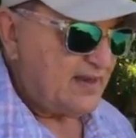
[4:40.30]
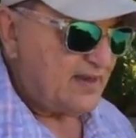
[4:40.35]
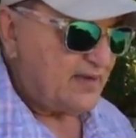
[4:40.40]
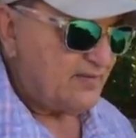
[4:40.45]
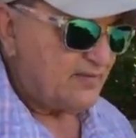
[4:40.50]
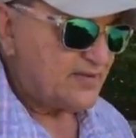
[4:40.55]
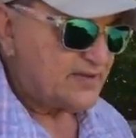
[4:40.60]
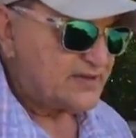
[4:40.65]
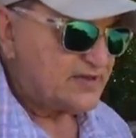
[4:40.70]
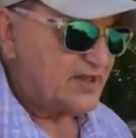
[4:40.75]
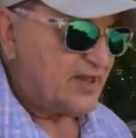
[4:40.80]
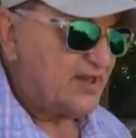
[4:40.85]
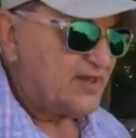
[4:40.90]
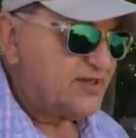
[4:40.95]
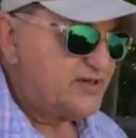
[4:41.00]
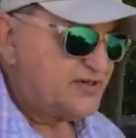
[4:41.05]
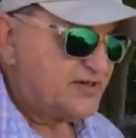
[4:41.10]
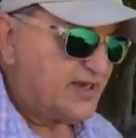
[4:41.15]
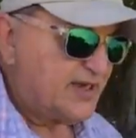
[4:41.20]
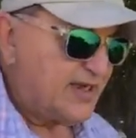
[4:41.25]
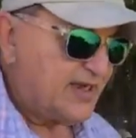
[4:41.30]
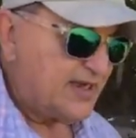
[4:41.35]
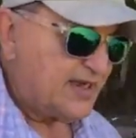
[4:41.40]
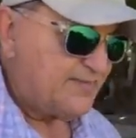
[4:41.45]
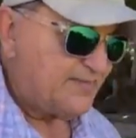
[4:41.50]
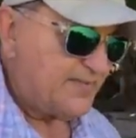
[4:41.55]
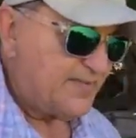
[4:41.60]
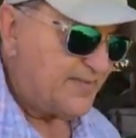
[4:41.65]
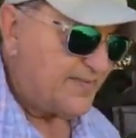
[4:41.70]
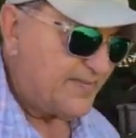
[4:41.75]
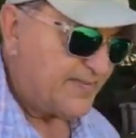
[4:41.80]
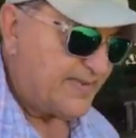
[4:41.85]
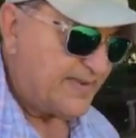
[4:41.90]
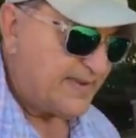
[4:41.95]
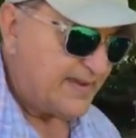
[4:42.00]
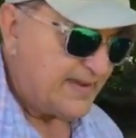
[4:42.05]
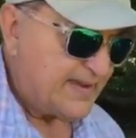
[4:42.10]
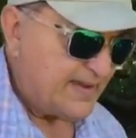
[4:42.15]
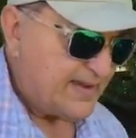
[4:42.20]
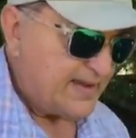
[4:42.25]
It was lunchtime,
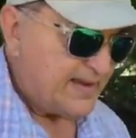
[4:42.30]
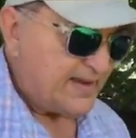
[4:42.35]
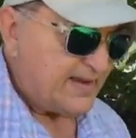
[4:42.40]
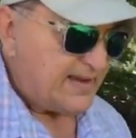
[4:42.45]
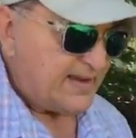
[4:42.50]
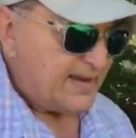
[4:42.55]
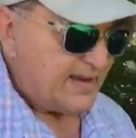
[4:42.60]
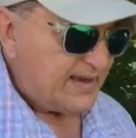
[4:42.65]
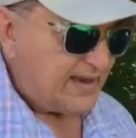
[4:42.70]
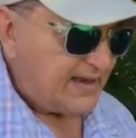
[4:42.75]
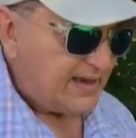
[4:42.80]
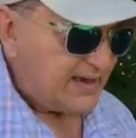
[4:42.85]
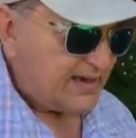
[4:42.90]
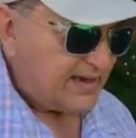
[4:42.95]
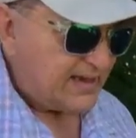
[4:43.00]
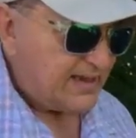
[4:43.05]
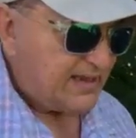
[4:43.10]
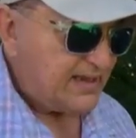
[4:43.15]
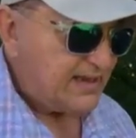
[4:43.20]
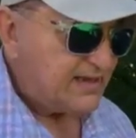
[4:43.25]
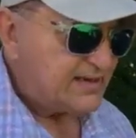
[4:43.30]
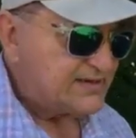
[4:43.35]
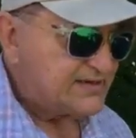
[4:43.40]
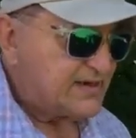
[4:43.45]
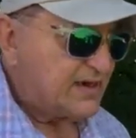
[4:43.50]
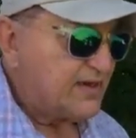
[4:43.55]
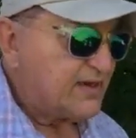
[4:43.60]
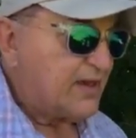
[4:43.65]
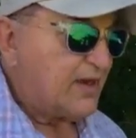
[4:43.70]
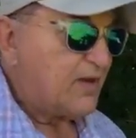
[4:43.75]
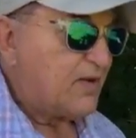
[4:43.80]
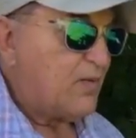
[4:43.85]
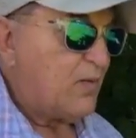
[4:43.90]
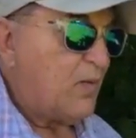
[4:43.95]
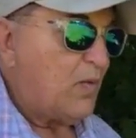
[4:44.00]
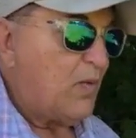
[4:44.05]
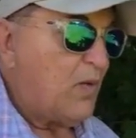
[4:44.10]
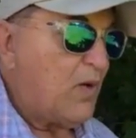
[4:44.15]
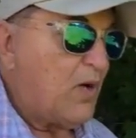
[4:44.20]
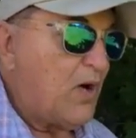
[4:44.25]
and the kids are like,
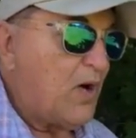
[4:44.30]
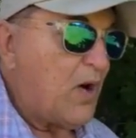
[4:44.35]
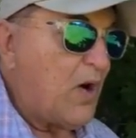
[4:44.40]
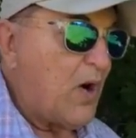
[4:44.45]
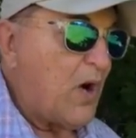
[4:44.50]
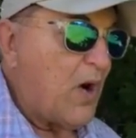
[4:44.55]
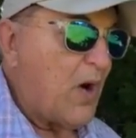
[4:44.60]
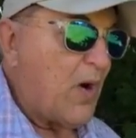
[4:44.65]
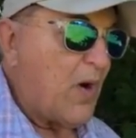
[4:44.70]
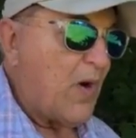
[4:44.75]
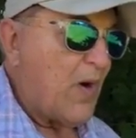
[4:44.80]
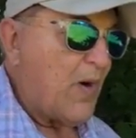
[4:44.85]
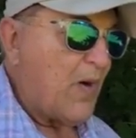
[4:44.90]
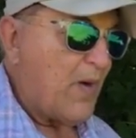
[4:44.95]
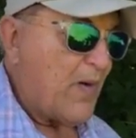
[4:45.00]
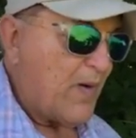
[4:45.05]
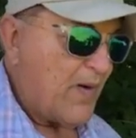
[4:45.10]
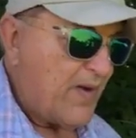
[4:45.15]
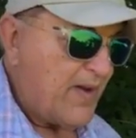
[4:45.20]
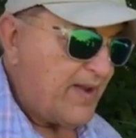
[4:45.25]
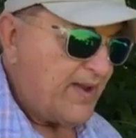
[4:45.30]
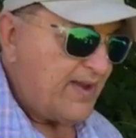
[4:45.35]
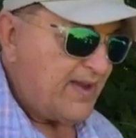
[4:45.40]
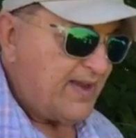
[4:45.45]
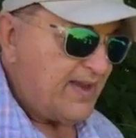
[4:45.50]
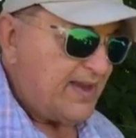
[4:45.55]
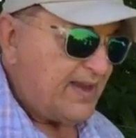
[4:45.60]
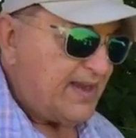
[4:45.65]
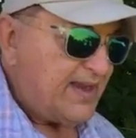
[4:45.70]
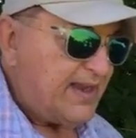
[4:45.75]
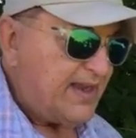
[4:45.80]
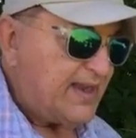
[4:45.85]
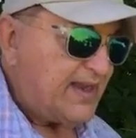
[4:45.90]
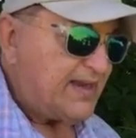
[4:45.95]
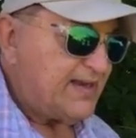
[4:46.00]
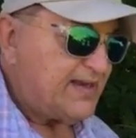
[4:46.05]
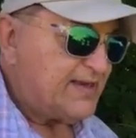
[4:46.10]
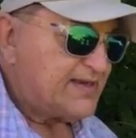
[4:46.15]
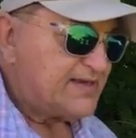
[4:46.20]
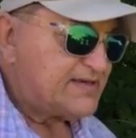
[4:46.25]
whoa!
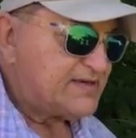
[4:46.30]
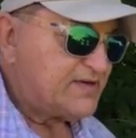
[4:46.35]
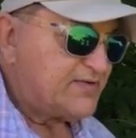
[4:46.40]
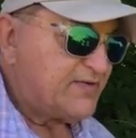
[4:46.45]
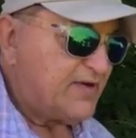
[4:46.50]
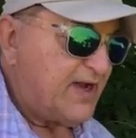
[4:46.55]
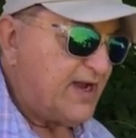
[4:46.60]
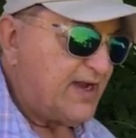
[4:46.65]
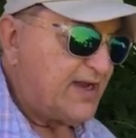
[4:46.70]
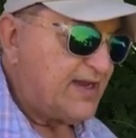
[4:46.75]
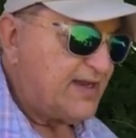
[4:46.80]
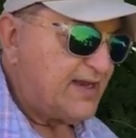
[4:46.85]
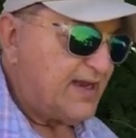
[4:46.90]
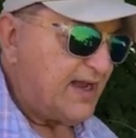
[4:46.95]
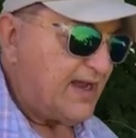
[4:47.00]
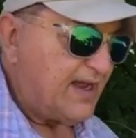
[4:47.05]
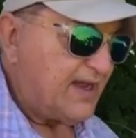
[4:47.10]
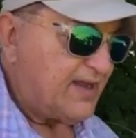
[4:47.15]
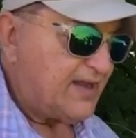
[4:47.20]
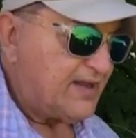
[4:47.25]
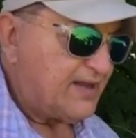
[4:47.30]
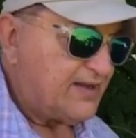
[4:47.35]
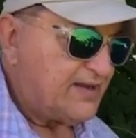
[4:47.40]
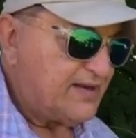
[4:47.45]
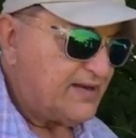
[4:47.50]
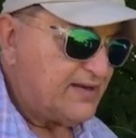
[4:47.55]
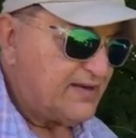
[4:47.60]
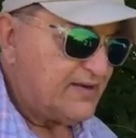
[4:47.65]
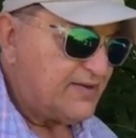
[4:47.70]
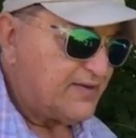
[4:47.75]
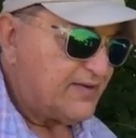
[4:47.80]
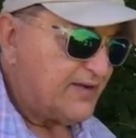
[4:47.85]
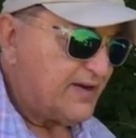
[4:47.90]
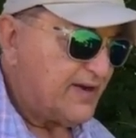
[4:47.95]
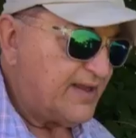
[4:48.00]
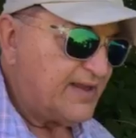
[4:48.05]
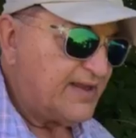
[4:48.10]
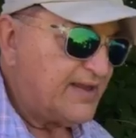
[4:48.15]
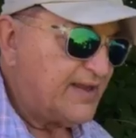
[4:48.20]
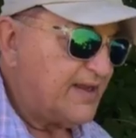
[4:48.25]
And this crocodile or
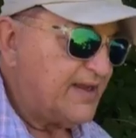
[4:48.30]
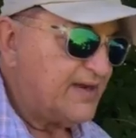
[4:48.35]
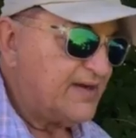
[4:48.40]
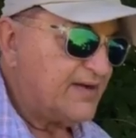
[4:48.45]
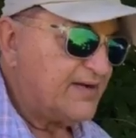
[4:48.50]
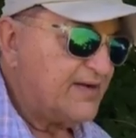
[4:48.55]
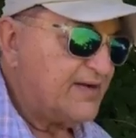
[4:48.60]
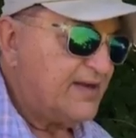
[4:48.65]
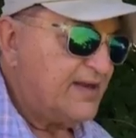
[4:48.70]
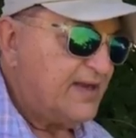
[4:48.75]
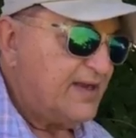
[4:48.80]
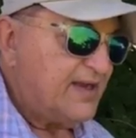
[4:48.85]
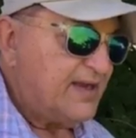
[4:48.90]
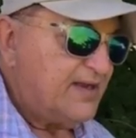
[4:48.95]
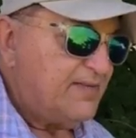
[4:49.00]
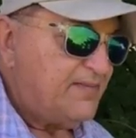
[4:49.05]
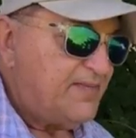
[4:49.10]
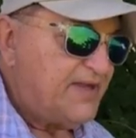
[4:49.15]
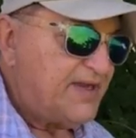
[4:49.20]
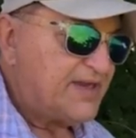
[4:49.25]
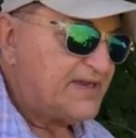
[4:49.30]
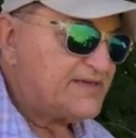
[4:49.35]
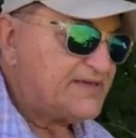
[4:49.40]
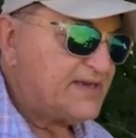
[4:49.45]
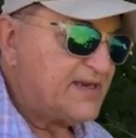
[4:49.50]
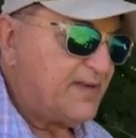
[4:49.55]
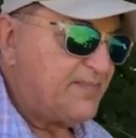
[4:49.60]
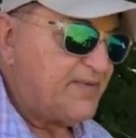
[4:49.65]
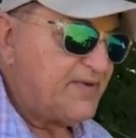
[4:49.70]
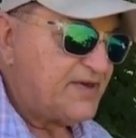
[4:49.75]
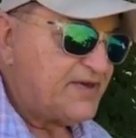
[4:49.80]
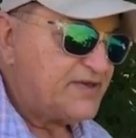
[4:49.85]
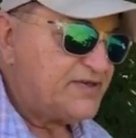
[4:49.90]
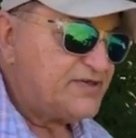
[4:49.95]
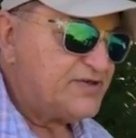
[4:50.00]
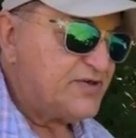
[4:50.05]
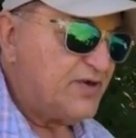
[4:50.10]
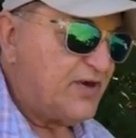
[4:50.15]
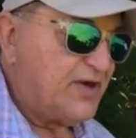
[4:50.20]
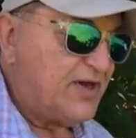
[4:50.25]
alligator picks it up in his
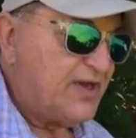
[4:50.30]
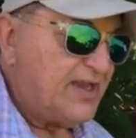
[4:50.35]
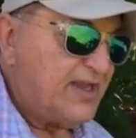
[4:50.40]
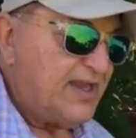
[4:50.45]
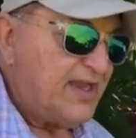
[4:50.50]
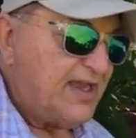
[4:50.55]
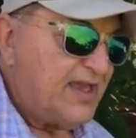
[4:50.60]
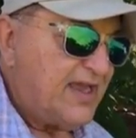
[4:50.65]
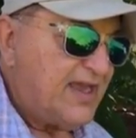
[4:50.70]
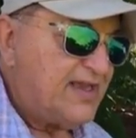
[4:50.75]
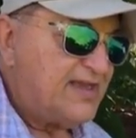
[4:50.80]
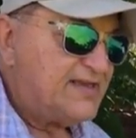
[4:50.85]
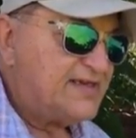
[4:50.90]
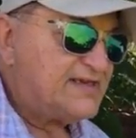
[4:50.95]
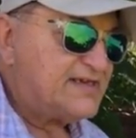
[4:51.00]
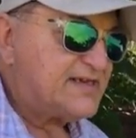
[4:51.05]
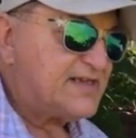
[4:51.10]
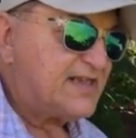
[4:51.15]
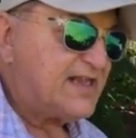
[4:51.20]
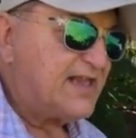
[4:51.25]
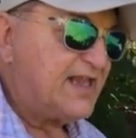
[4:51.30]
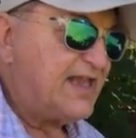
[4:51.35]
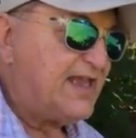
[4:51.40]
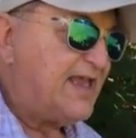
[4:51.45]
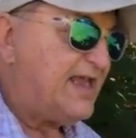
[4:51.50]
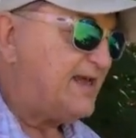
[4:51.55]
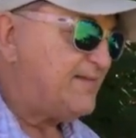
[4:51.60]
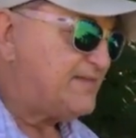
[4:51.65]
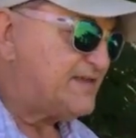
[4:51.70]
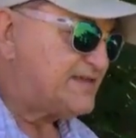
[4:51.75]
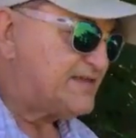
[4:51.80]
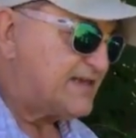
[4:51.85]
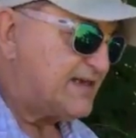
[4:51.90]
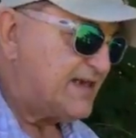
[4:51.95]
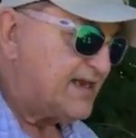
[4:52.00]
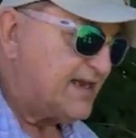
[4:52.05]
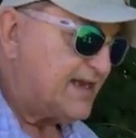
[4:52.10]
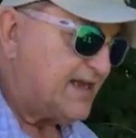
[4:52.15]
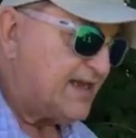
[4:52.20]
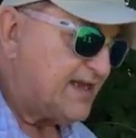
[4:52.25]
jaw and slams
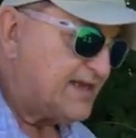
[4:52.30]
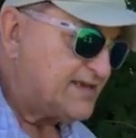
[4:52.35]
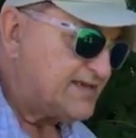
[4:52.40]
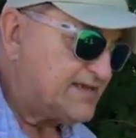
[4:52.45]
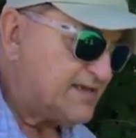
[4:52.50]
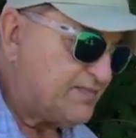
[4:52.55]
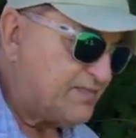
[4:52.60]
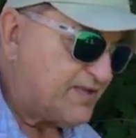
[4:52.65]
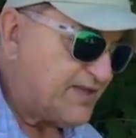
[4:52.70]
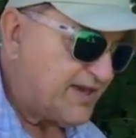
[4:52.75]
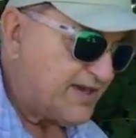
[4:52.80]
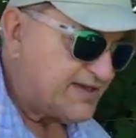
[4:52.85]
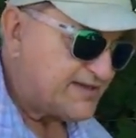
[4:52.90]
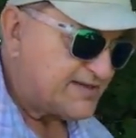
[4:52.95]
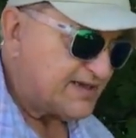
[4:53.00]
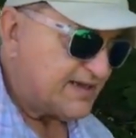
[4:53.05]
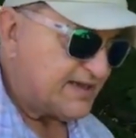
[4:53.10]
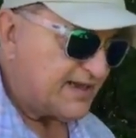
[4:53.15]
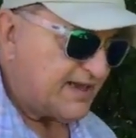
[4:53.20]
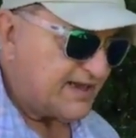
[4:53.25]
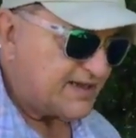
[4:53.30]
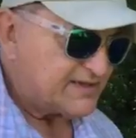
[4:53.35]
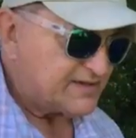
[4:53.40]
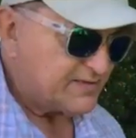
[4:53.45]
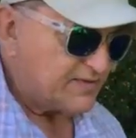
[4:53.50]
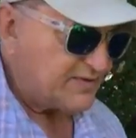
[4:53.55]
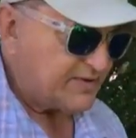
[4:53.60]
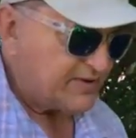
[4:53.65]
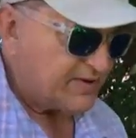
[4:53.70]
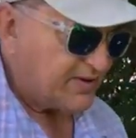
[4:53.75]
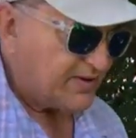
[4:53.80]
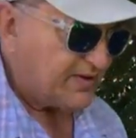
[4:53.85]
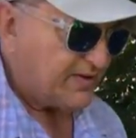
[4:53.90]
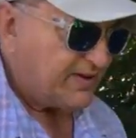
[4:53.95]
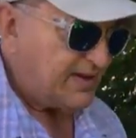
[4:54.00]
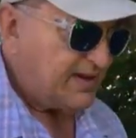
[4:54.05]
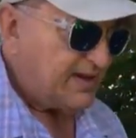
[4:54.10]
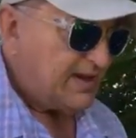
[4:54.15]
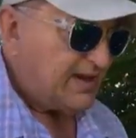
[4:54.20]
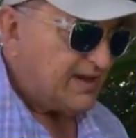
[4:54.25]
it against the plexiglass window,
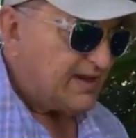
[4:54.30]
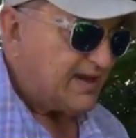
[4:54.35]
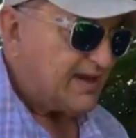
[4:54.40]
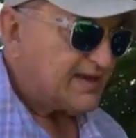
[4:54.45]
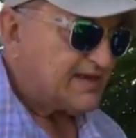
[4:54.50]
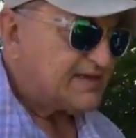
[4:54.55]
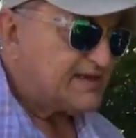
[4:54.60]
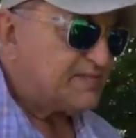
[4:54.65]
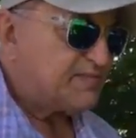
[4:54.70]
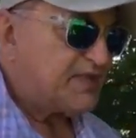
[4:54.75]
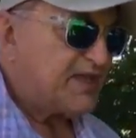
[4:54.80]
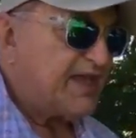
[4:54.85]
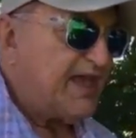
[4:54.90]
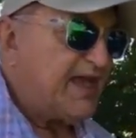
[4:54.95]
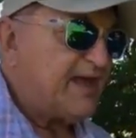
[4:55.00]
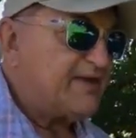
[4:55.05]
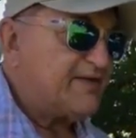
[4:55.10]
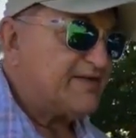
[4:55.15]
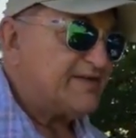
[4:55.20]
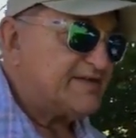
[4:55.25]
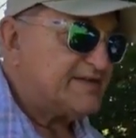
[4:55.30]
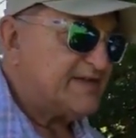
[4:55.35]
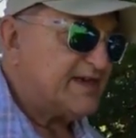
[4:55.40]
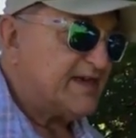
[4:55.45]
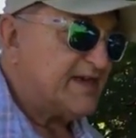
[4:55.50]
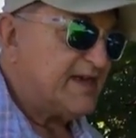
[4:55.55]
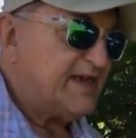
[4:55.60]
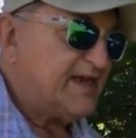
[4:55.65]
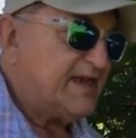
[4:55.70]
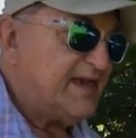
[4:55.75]
like splatters it.